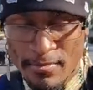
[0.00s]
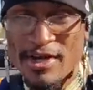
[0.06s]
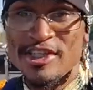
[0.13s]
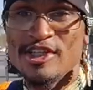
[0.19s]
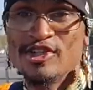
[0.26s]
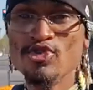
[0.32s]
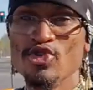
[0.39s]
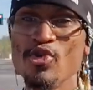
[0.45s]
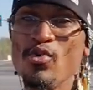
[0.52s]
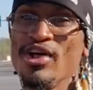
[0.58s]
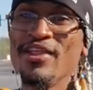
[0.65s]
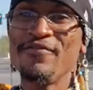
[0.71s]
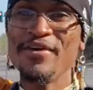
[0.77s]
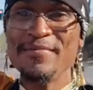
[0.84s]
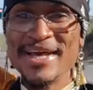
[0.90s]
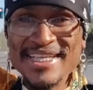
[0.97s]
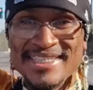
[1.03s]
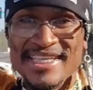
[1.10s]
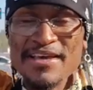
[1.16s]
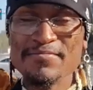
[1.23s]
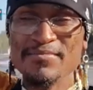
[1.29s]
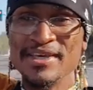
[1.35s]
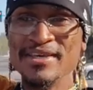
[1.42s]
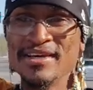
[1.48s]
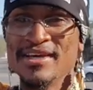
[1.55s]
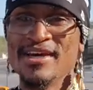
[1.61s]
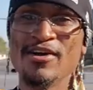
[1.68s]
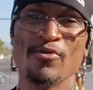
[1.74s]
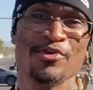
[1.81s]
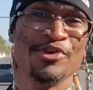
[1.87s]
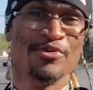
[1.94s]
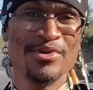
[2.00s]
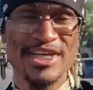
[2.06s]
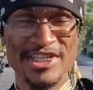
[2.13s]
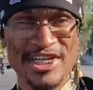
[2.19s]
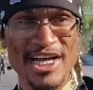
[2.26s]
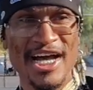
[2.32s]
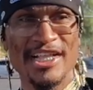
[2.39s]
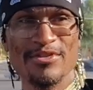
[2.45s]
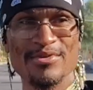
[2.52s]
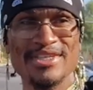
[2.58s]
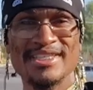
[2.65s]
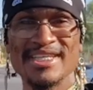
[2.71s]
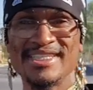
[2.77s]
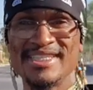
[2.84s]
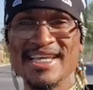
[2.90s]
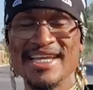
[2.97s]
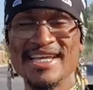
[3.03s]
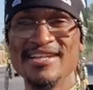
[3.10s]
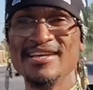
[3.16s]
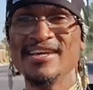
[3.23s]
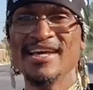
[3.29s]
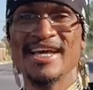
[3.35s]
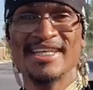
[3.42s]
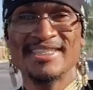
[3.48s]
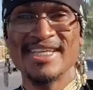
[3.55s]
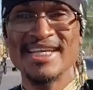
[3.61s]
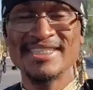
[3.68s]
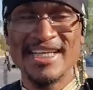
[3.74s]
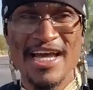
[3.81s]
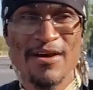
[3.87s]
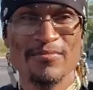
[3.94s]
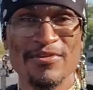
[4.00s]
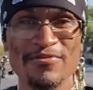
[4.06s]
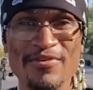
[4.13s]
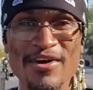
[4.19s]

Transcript: but to do the will of Him that sent me. When you read John 3.16, it says the Heavenly